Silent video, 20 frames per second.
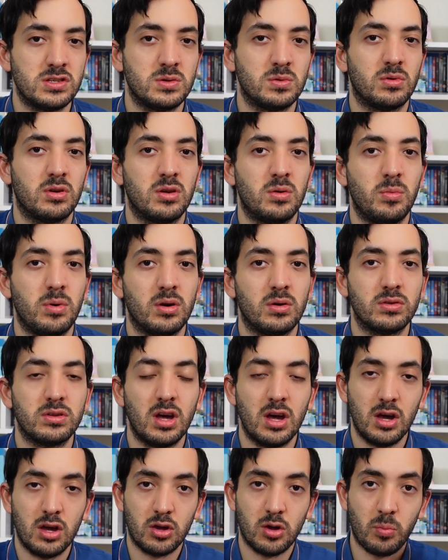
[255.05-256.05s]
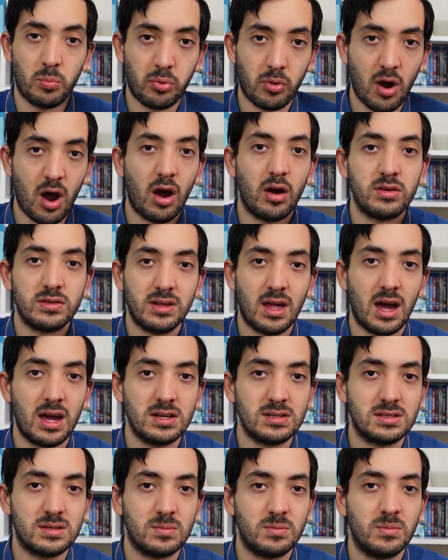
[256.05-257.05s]
you want to build, you'll
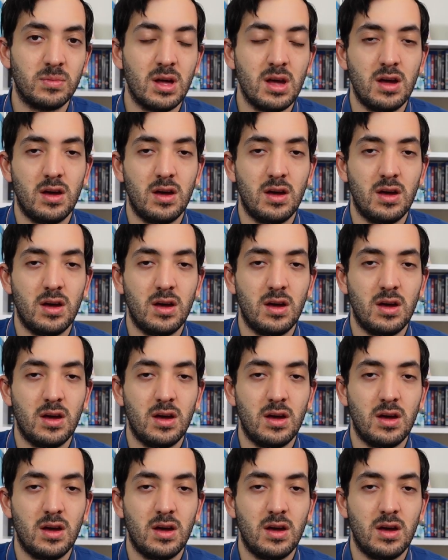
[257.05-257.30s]
prioritize them,